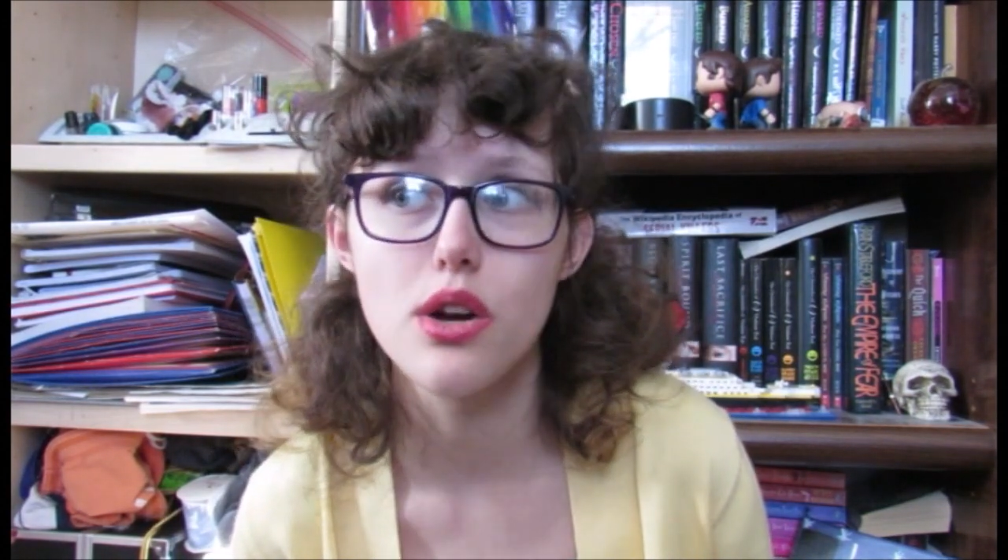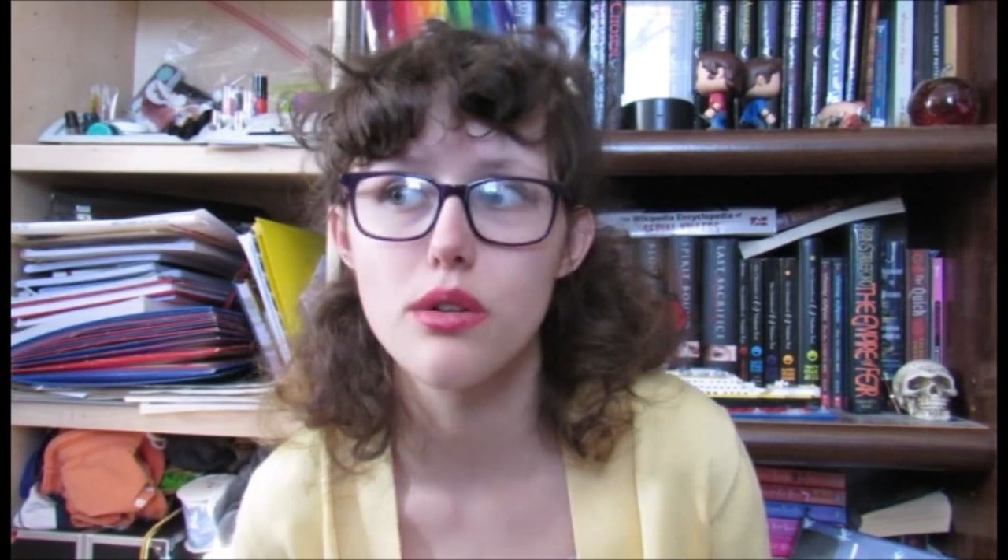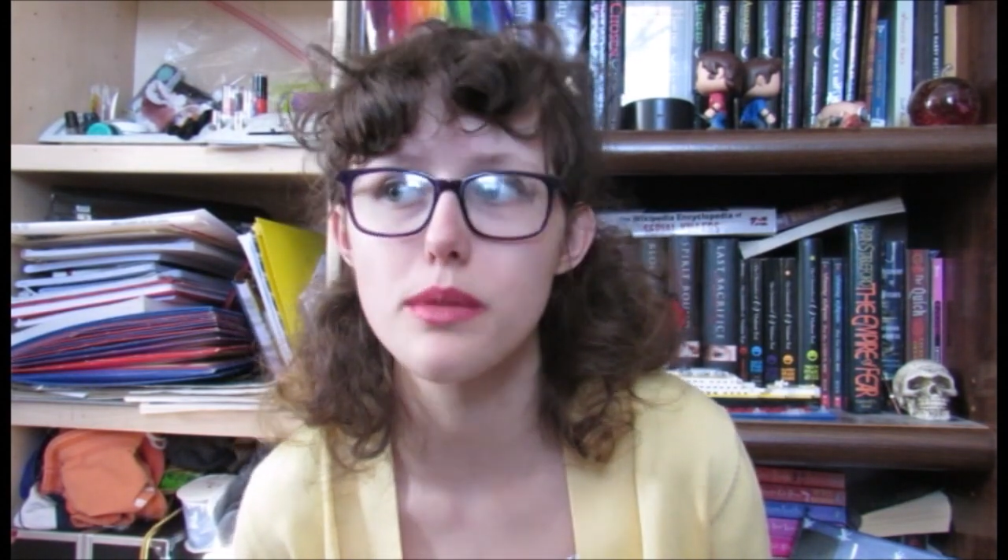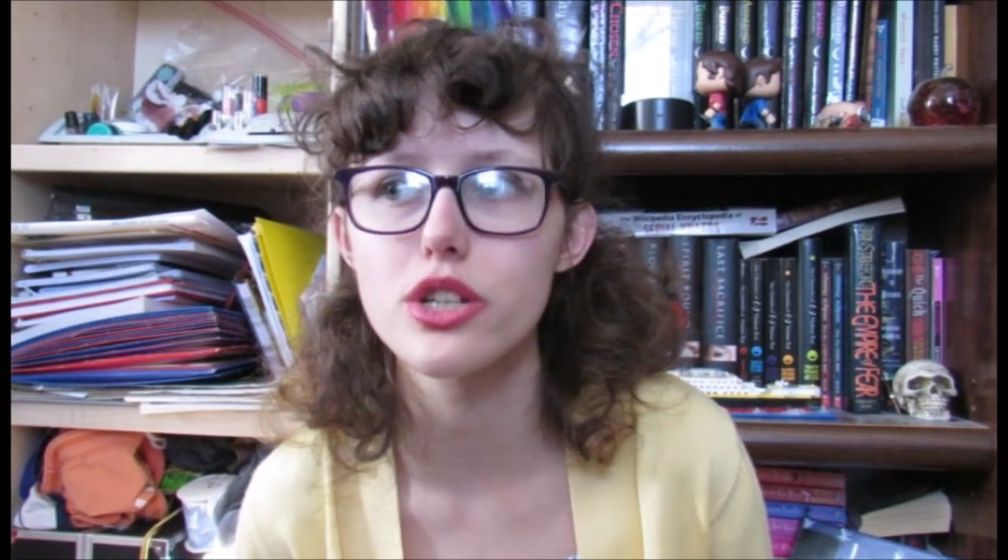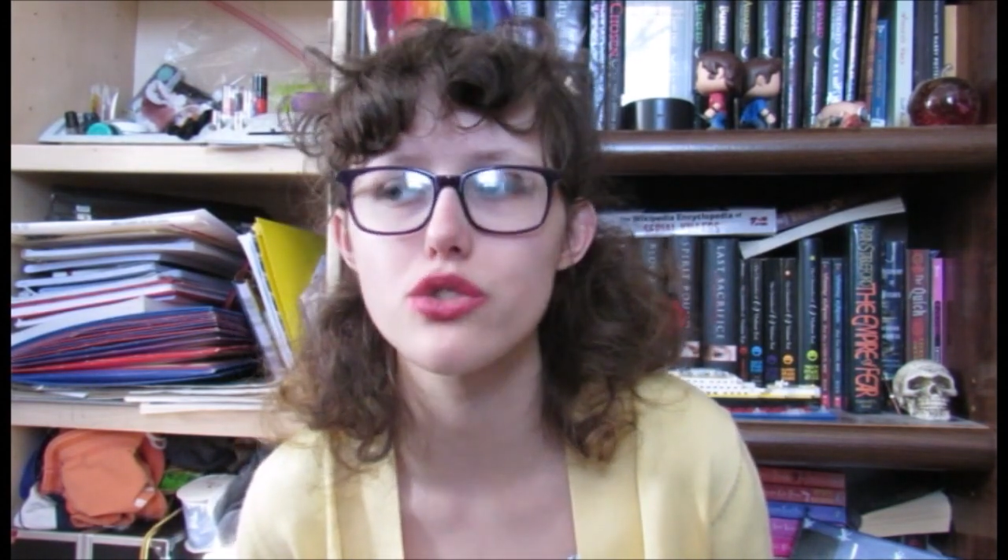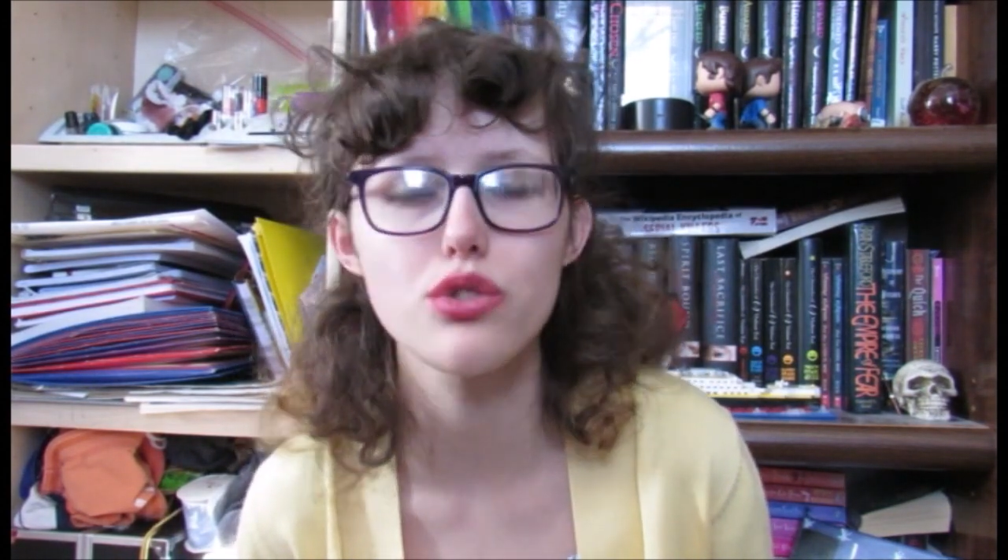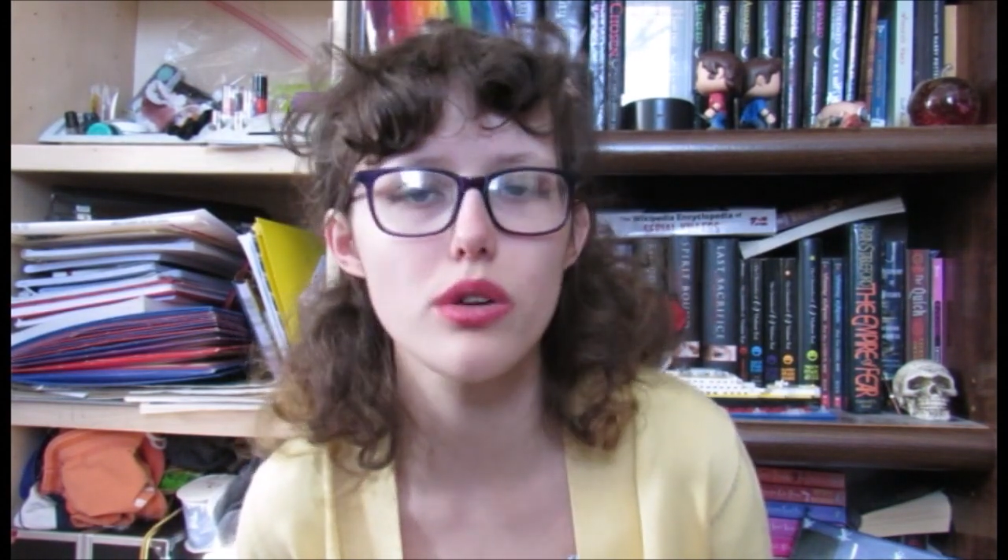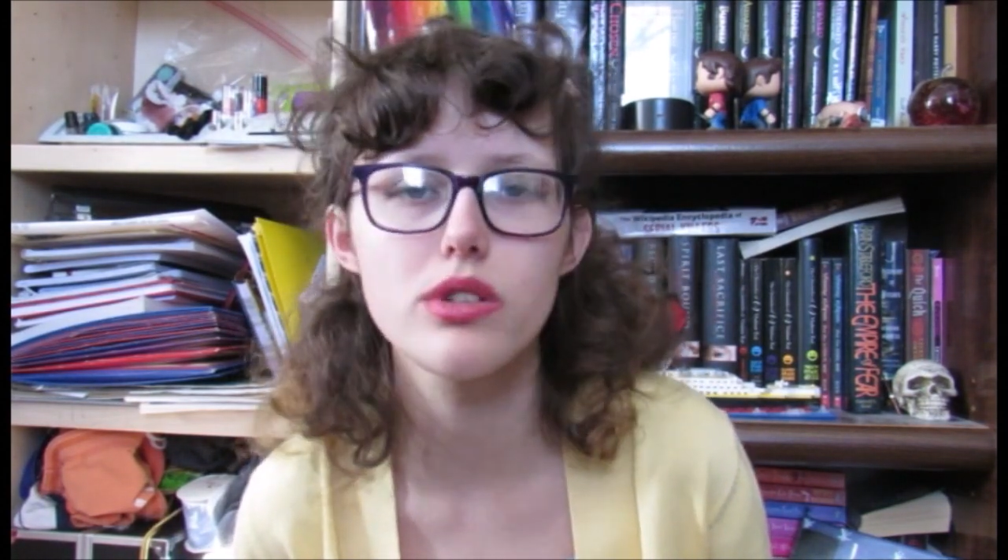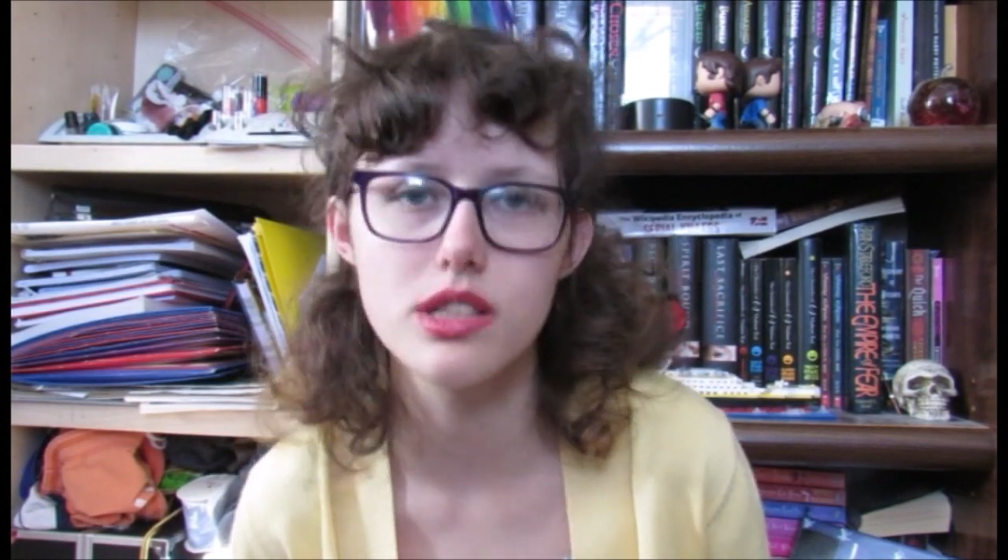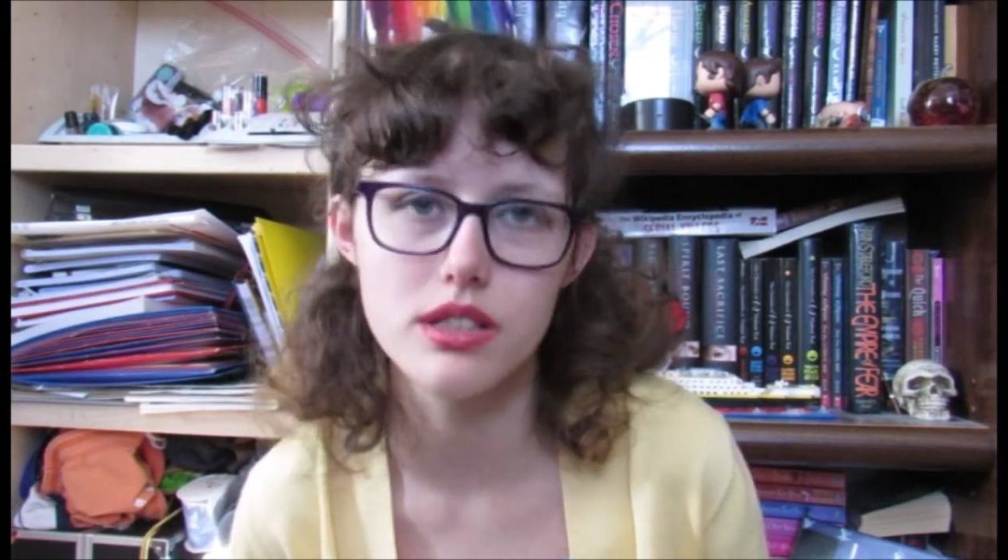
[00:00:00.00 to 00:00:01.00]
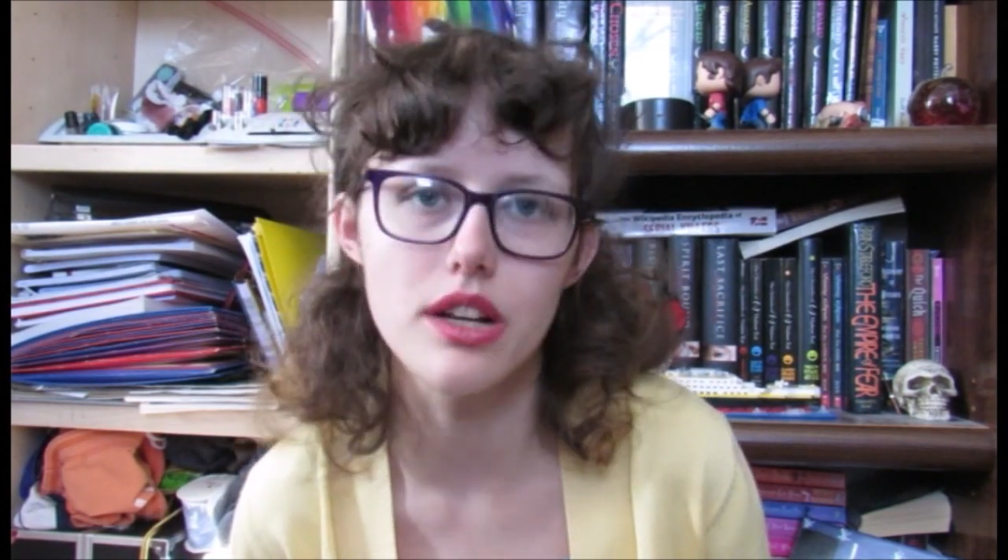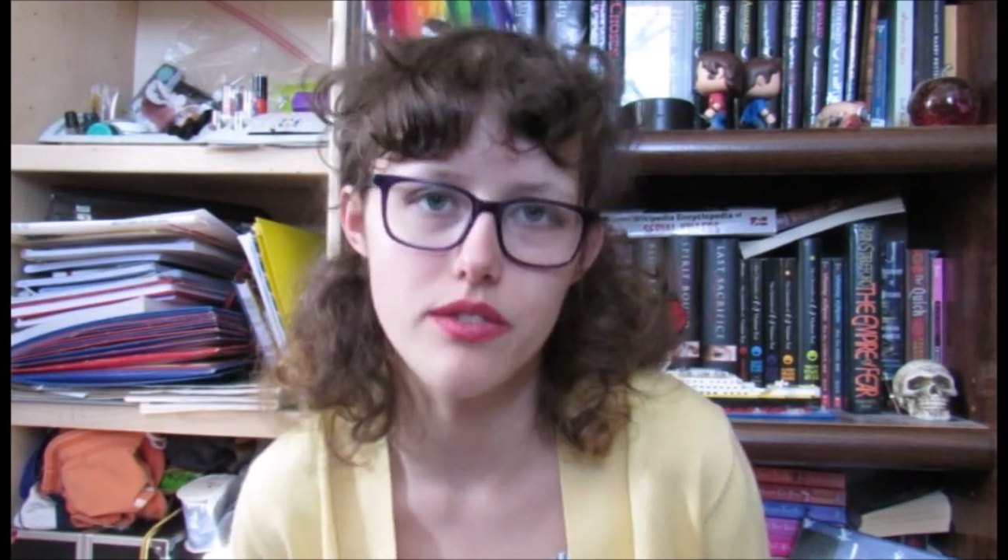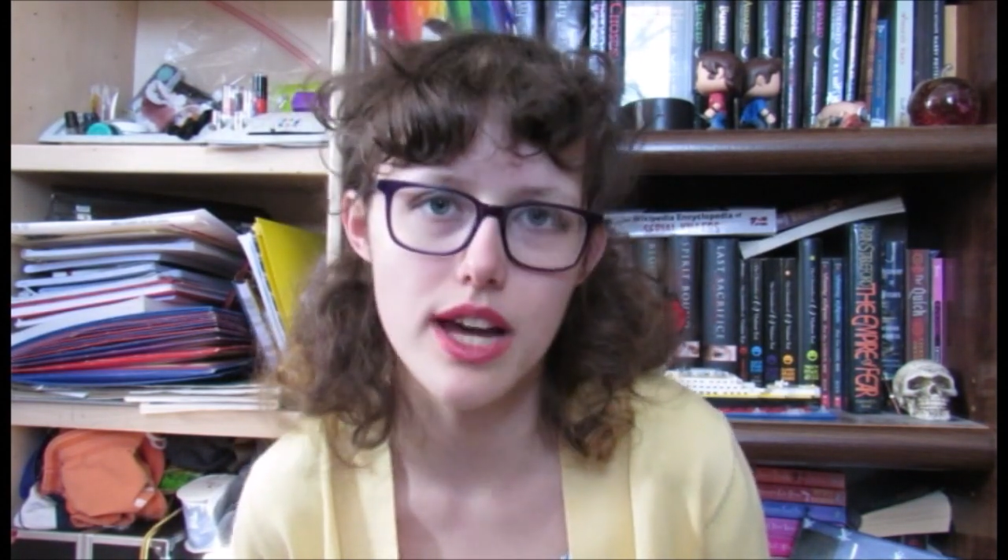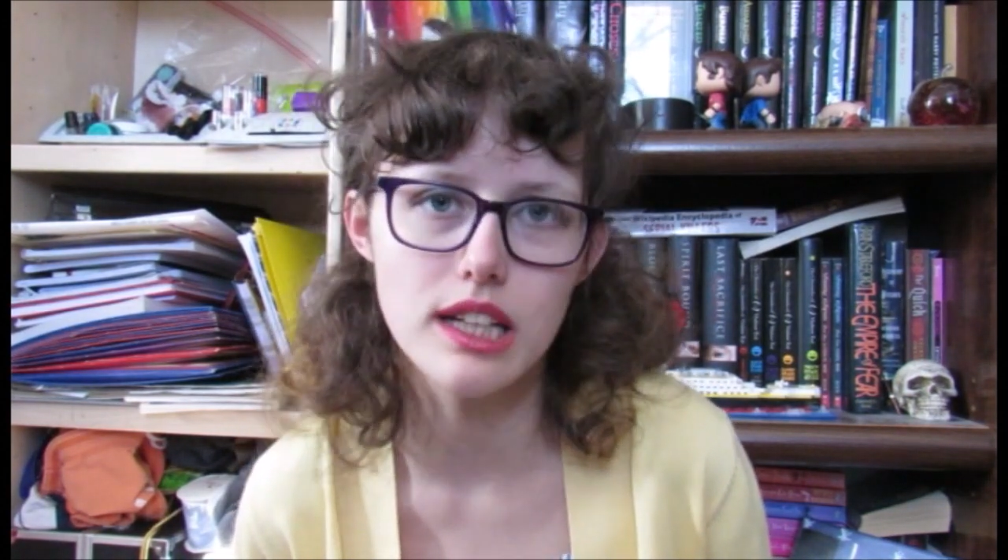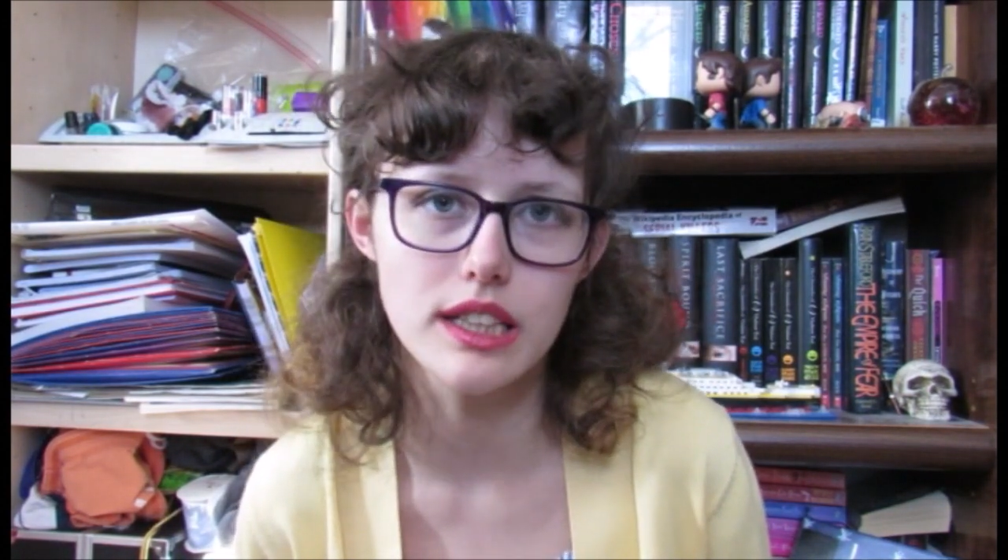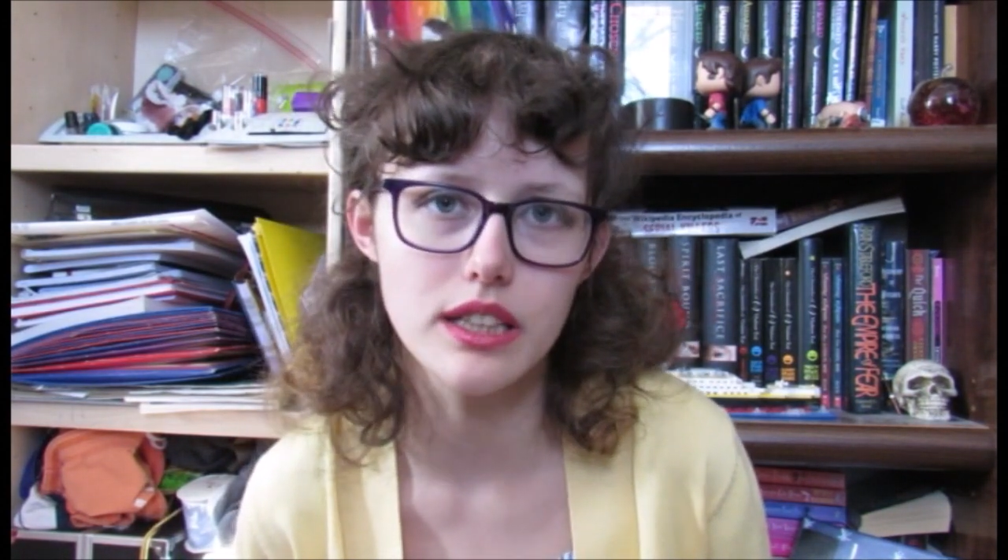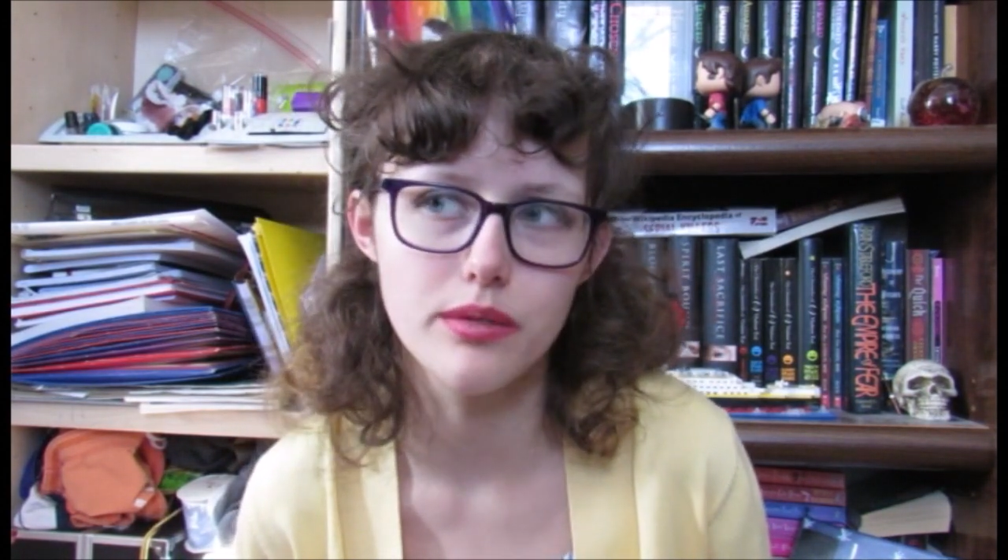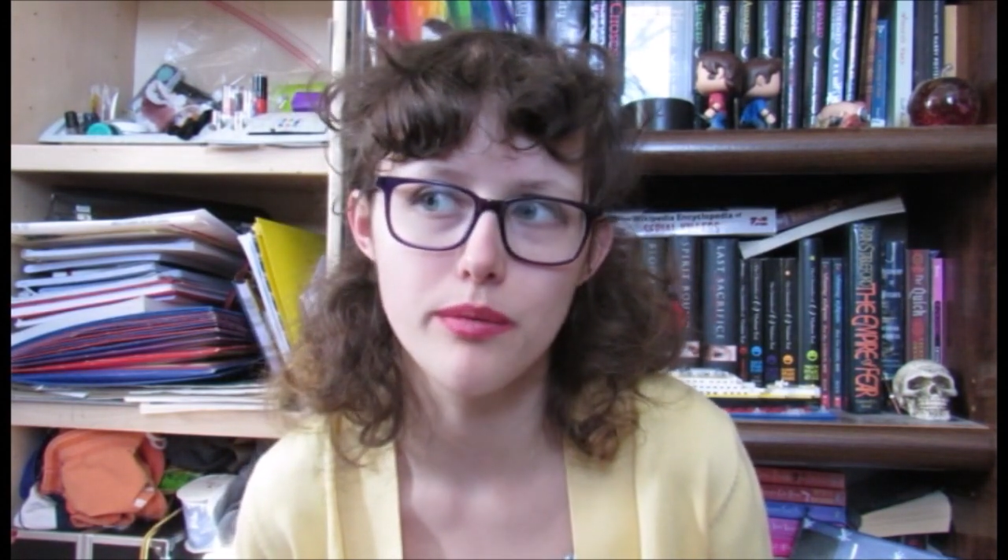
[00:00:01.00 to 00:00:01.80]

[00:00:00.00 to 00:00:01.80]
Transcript: Ramirez drove to Sun Valley.